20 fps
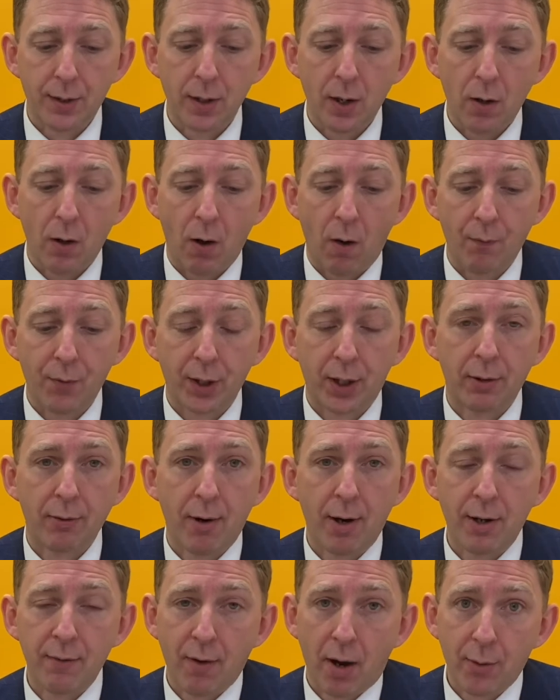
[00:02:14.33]
of the
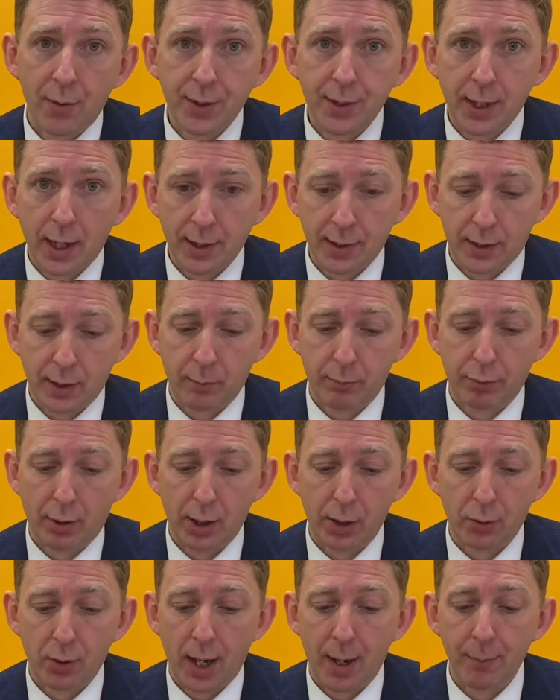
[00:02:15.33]
coronavirus testing
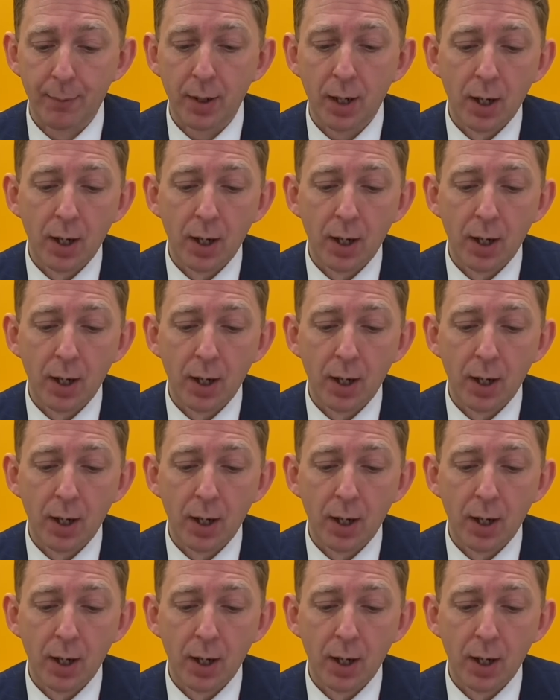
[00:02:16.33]
programme